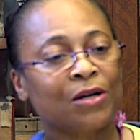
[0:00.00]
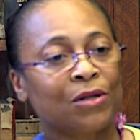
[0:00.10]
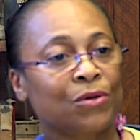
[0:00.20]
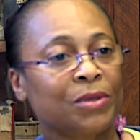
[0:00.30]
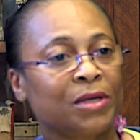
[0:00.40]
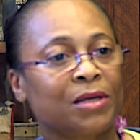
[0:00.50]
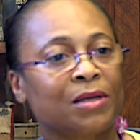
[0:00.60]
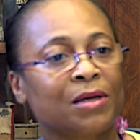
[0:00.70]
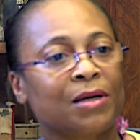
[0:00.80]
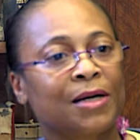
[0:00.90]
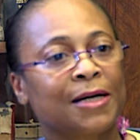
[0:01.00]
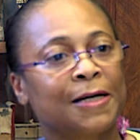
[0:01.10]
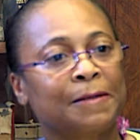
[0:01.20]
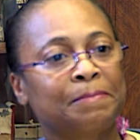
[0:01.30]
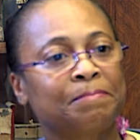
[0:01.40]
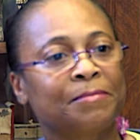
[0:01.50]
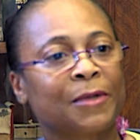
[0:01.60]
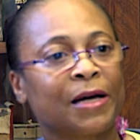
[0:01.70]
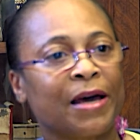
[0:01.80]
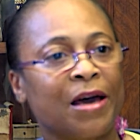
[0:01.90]
including
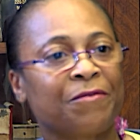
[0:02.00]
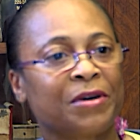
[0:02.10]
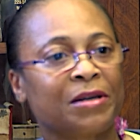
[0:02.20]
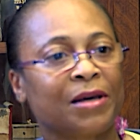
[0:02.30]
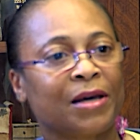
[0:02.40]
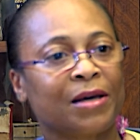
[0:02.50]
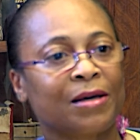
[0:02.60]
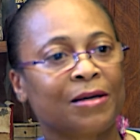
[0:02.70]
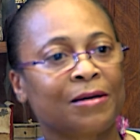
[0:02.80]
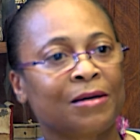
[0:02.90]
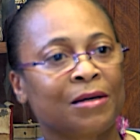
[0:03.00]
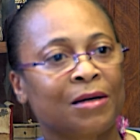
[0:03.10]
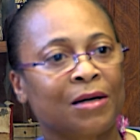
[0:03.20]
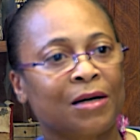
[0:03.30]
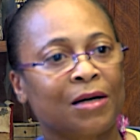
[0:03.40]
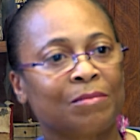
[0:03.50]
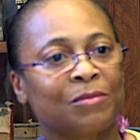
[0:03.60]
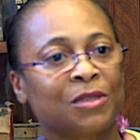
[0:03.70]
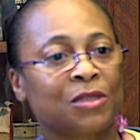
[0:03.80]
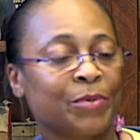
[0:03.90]
um, having a
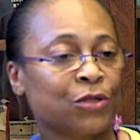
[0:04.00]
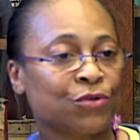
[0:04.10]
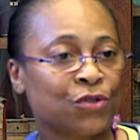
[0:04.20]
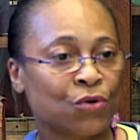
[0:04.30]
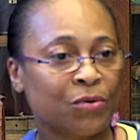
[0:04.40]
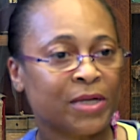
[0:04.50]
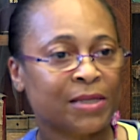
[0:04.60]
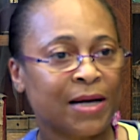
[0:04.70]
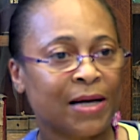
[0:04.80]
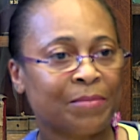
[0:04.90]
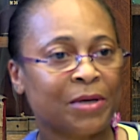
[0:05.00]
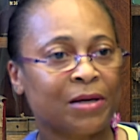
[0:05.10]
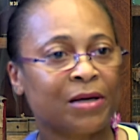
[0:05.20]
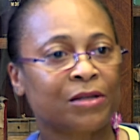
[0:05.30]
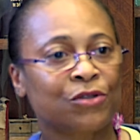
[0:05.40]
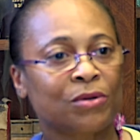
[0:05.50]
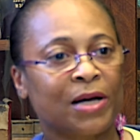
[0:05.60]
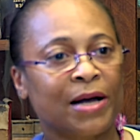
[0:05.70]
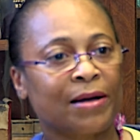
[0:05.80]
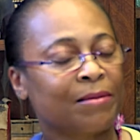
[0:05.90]
um, special story time in
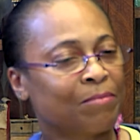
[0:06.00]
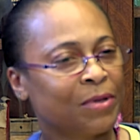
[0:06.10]
July.